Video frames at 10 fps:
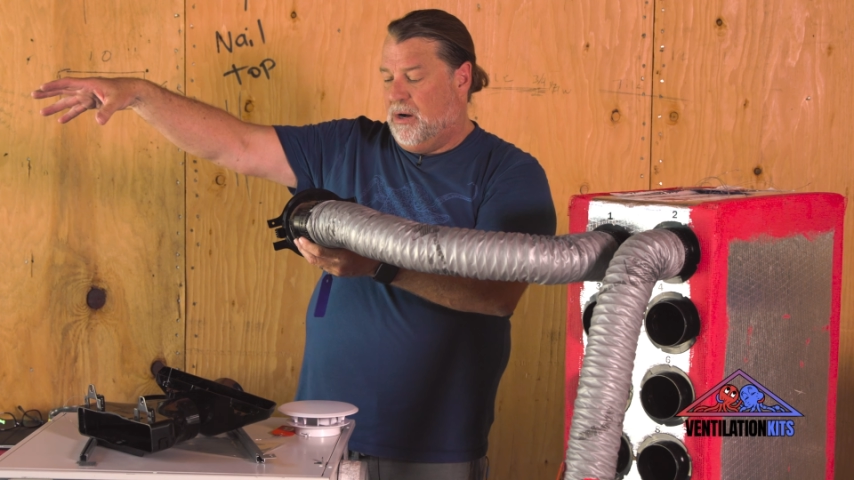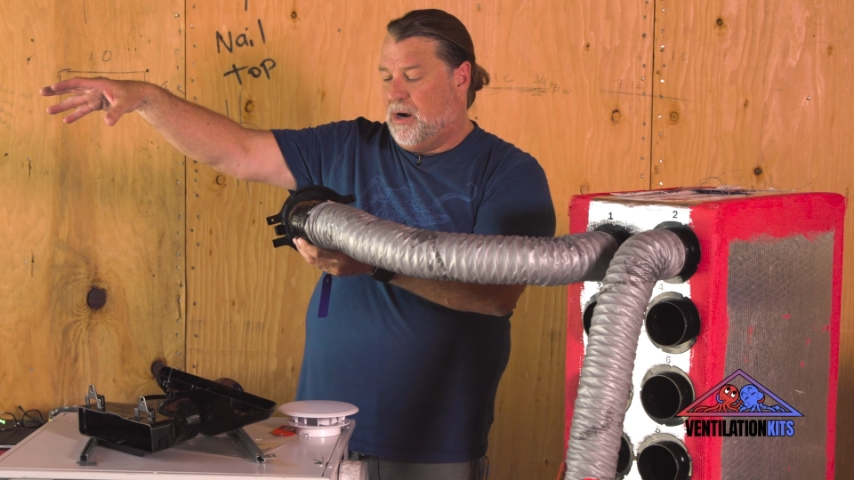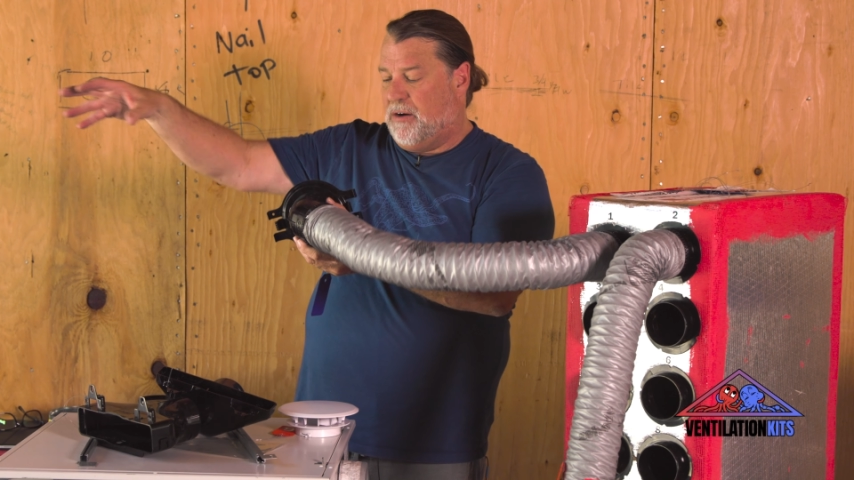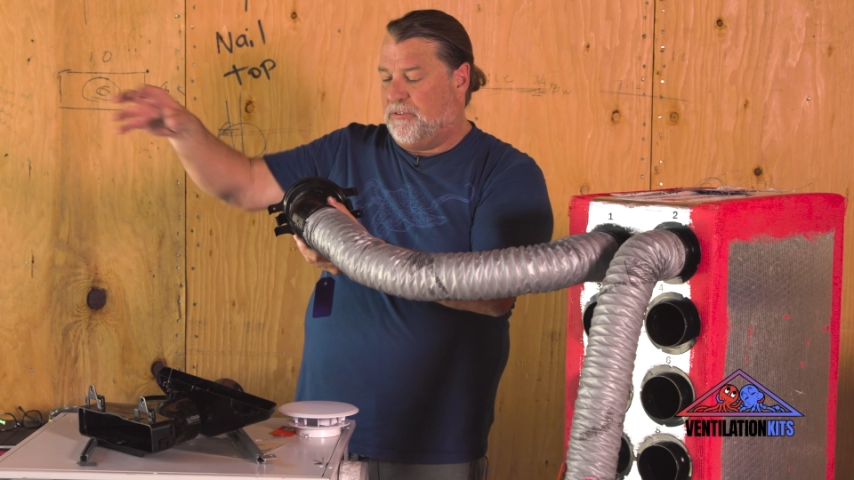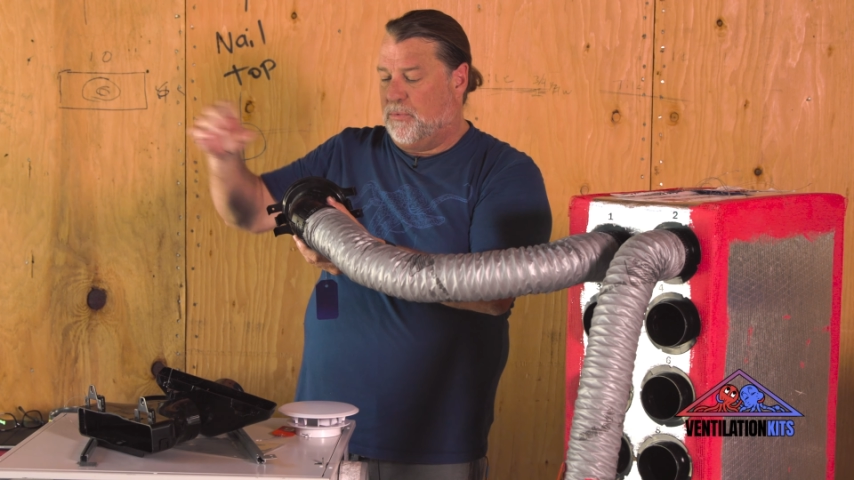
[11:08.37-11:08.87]

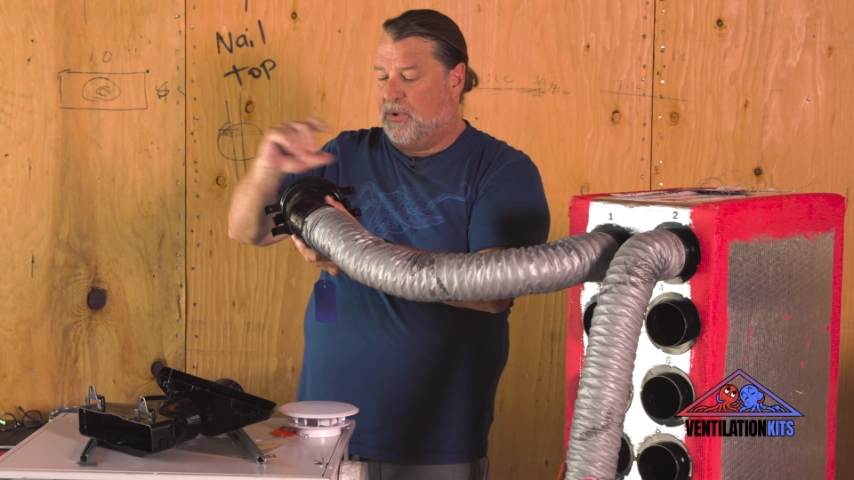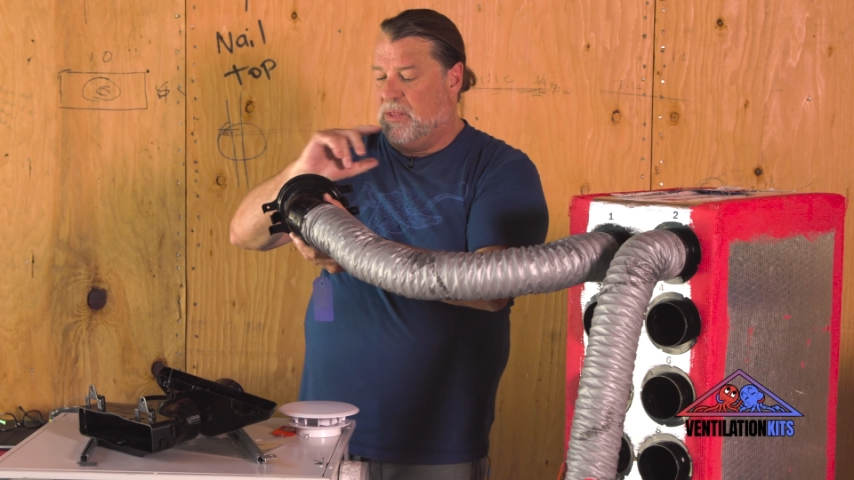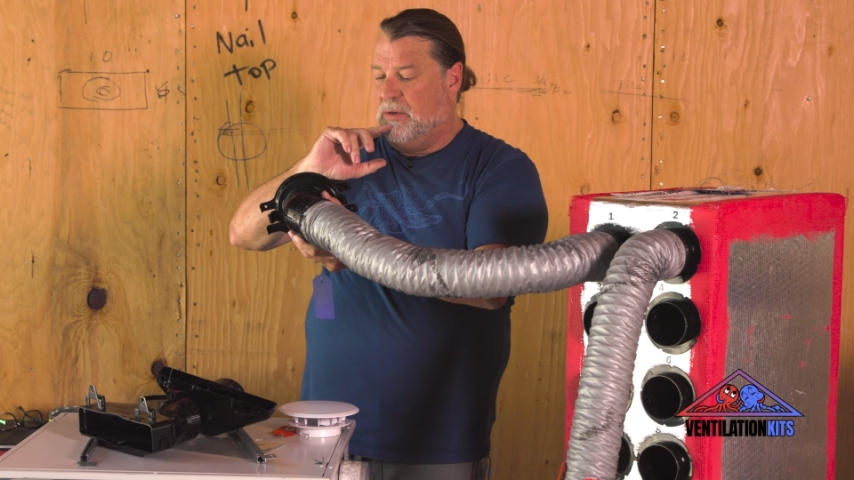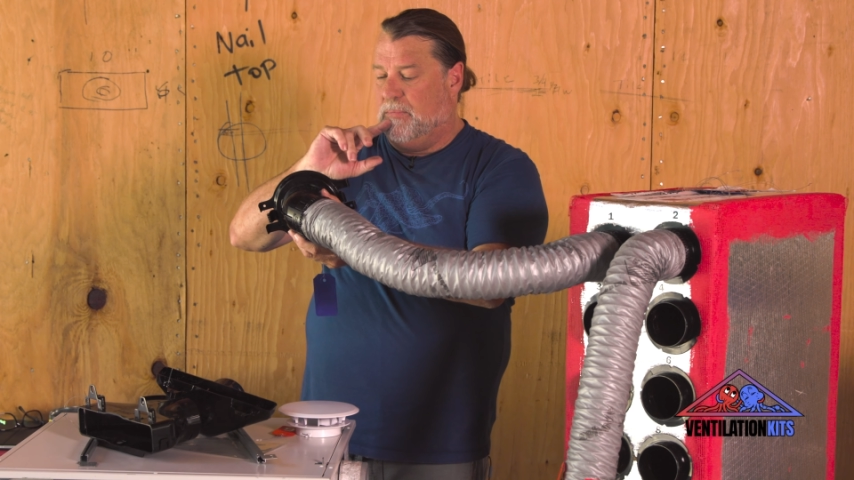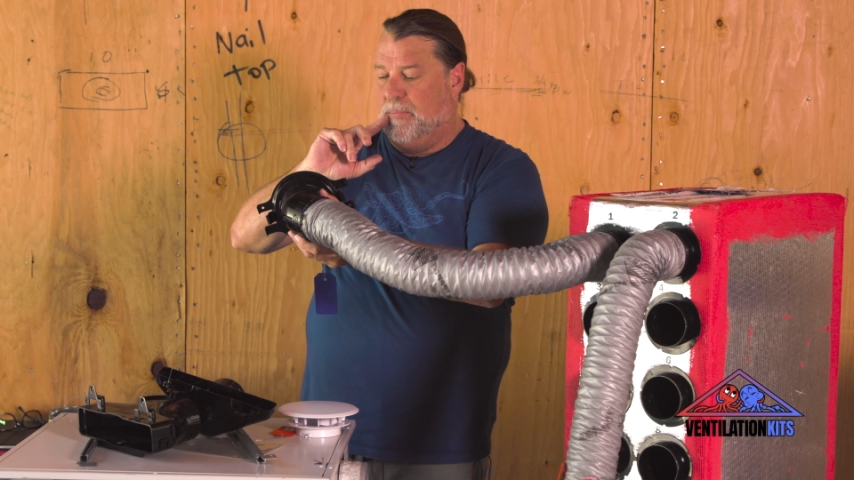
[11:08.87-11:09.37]
off on one of
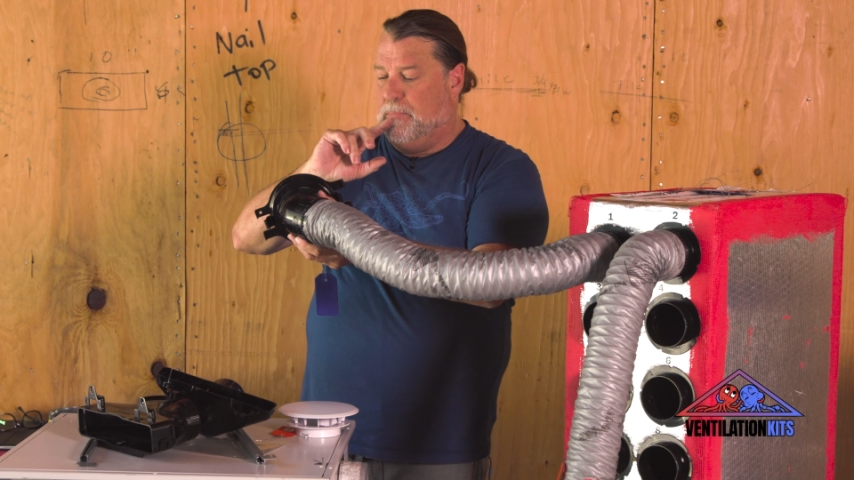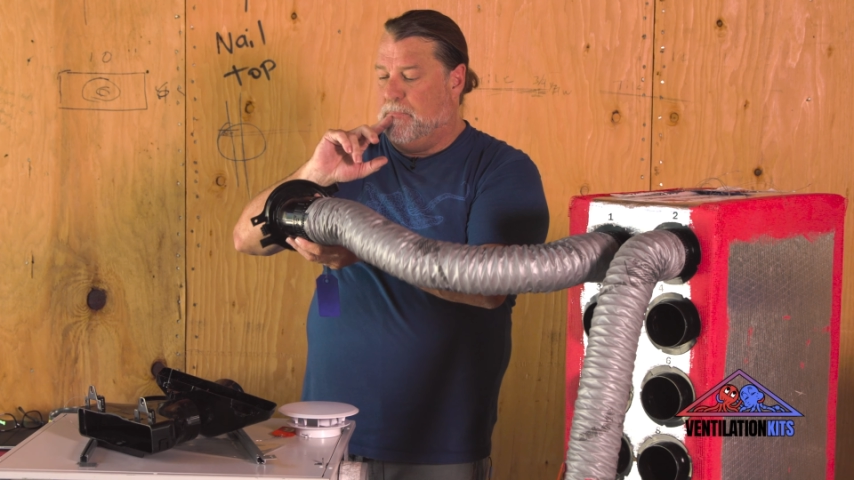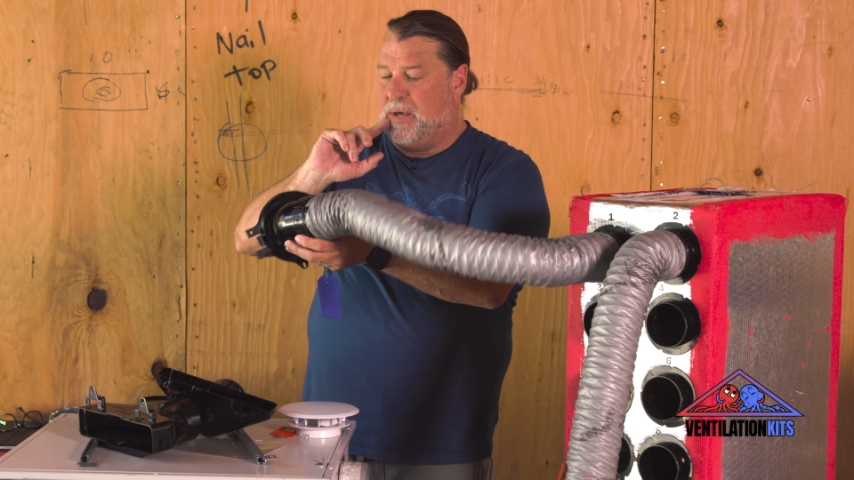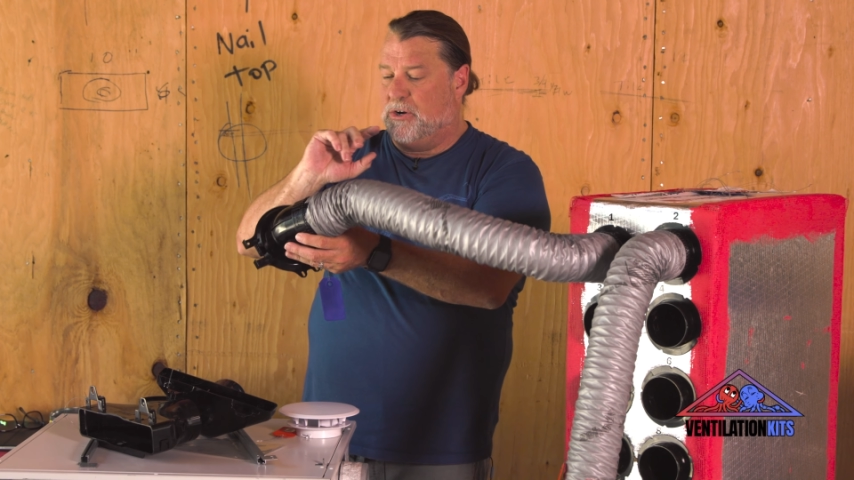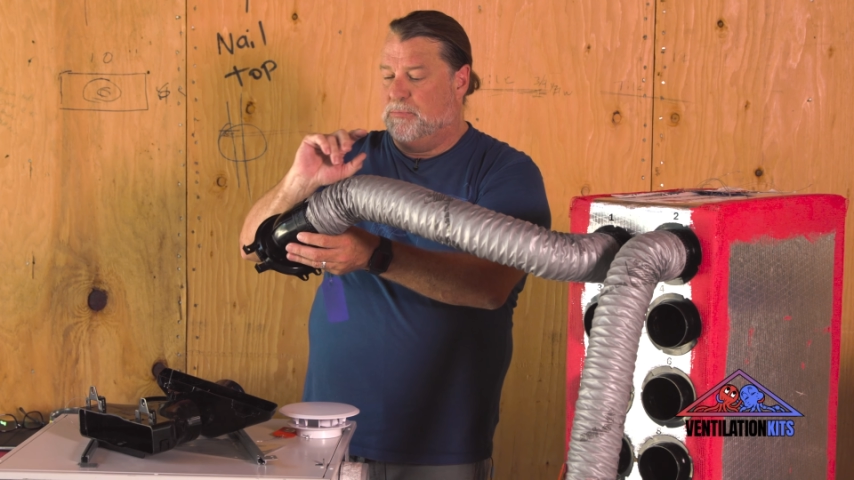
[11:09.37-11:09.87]
the
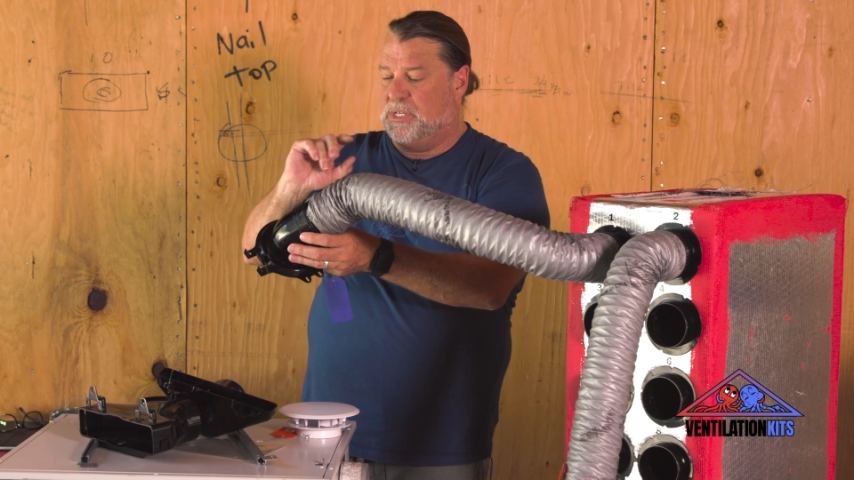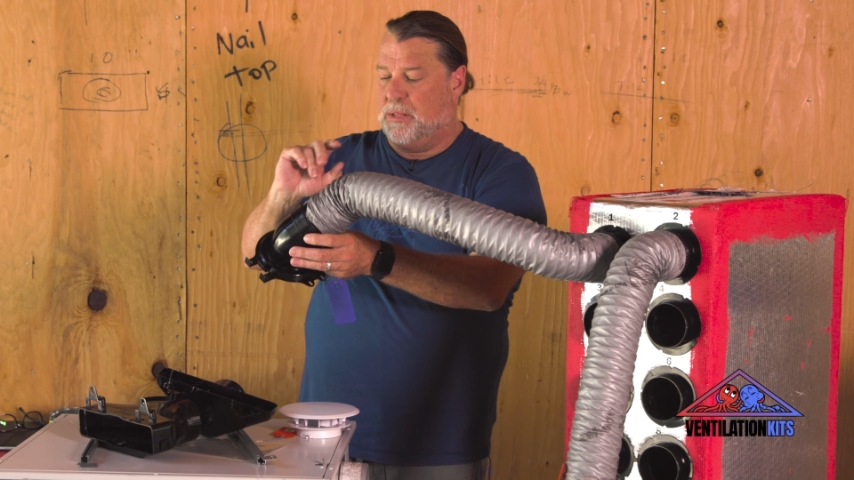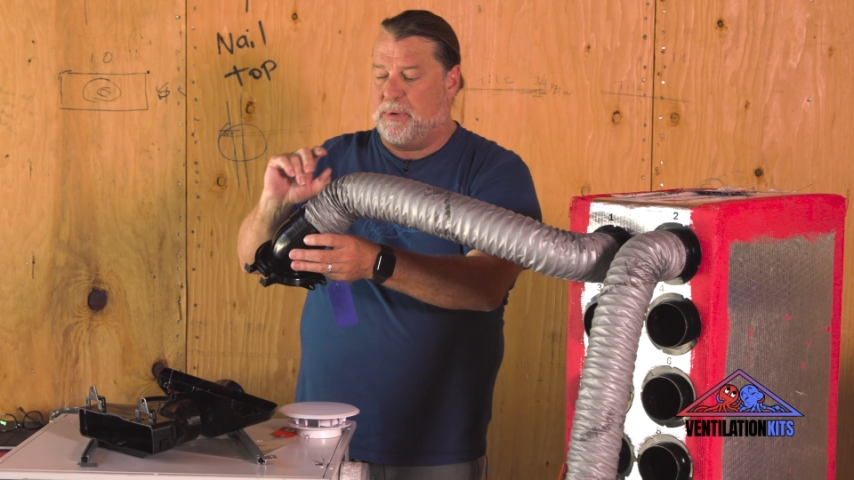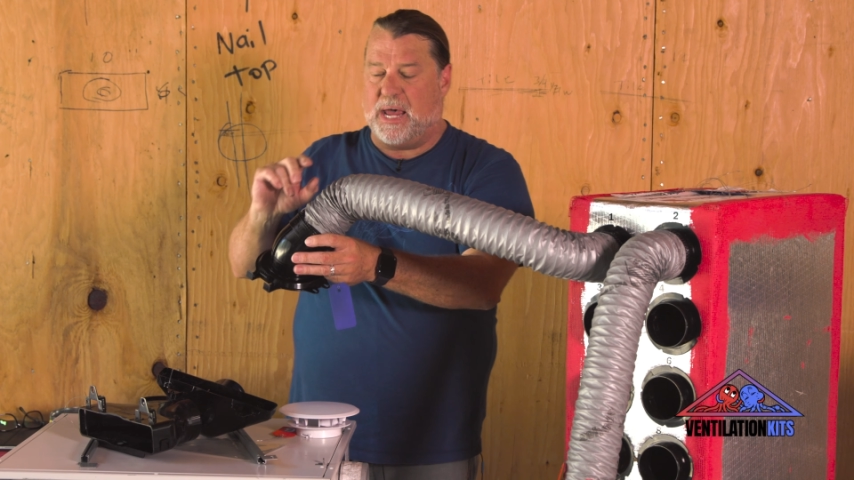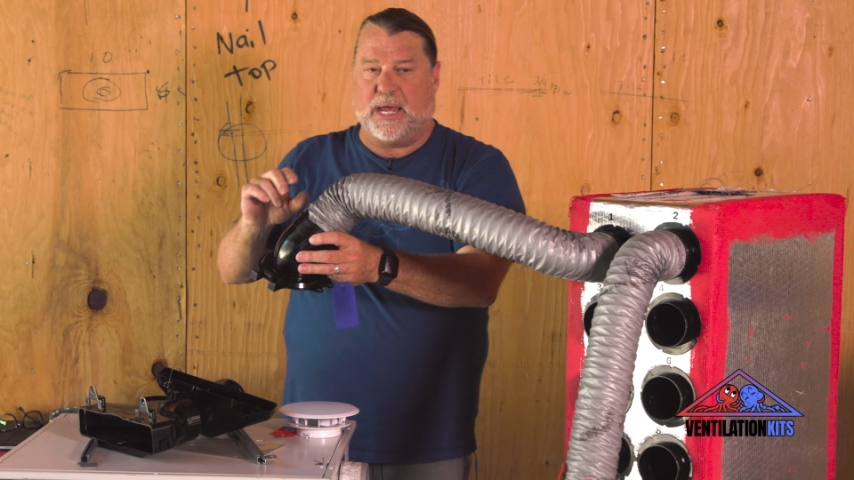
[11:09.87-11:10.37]
bedrooms in the
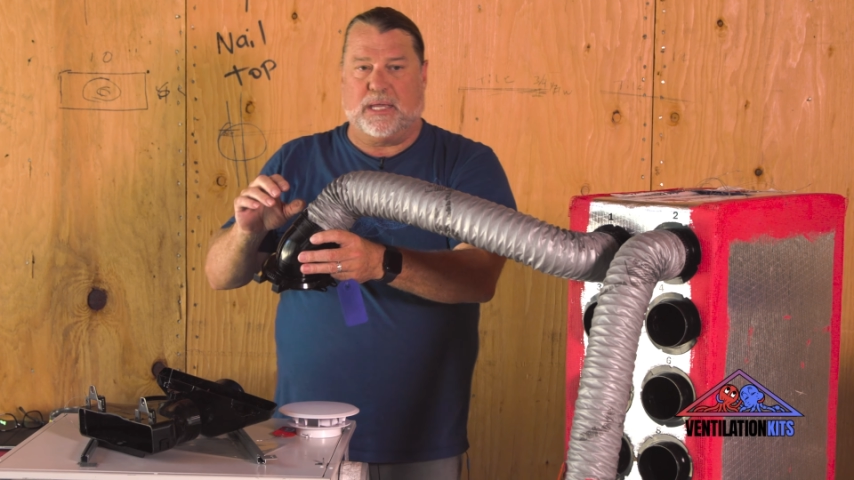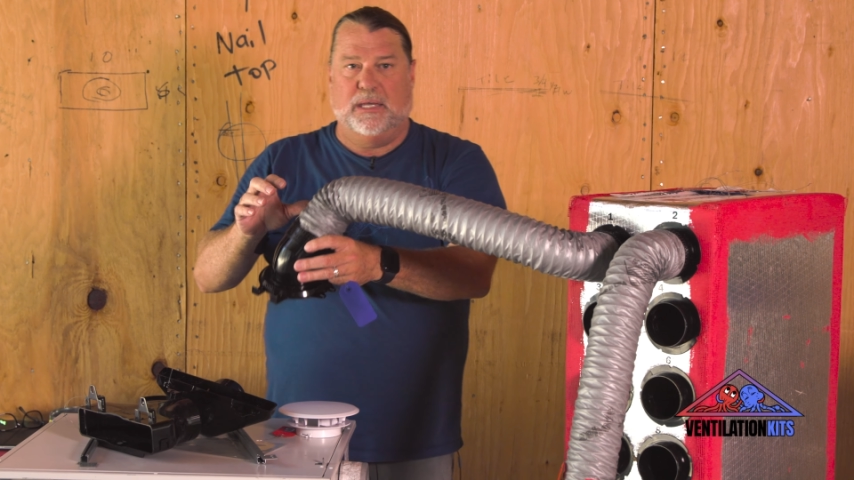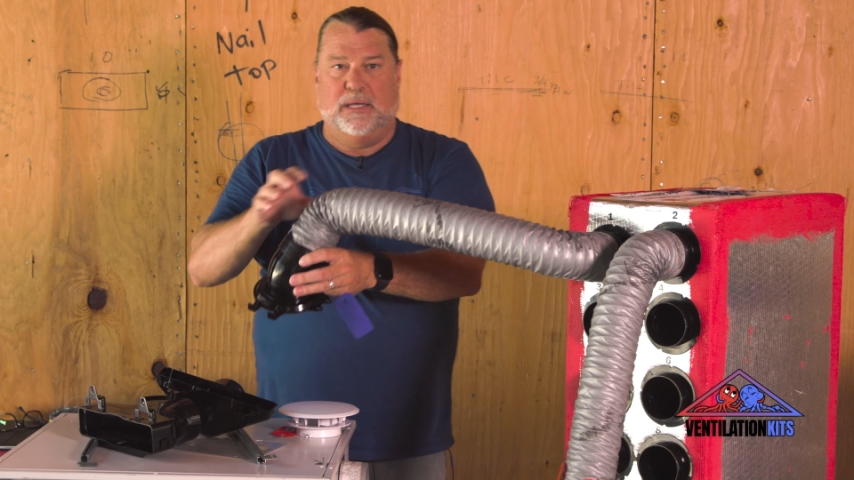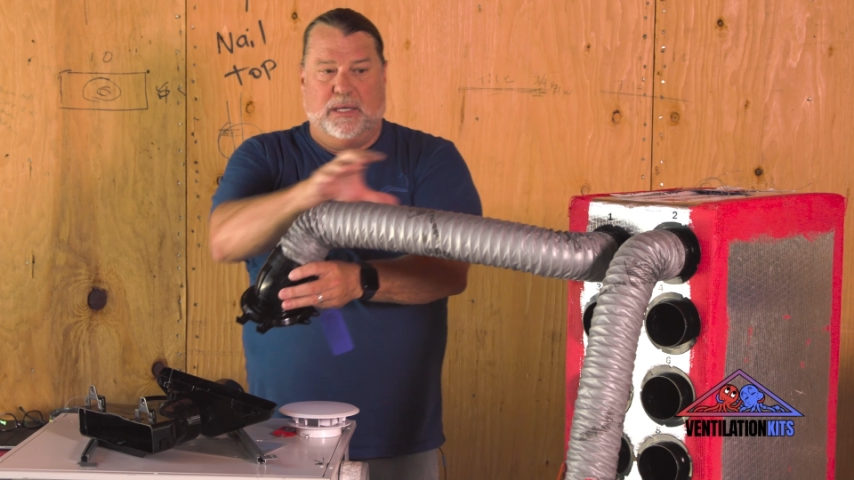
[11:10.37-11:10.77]
back,